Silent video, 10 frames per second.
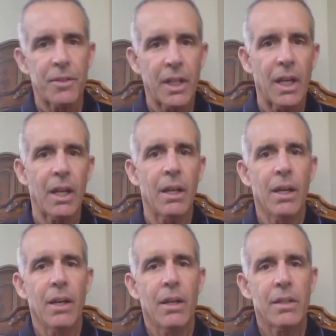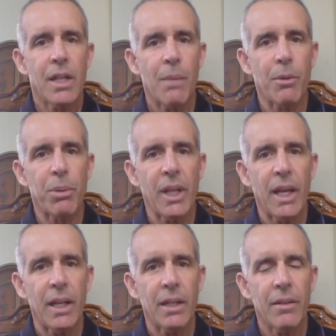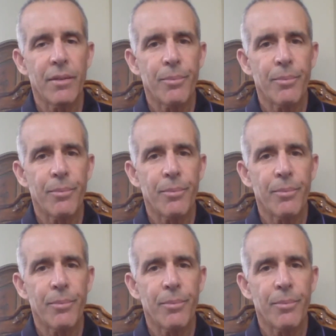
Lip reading: again type of planning,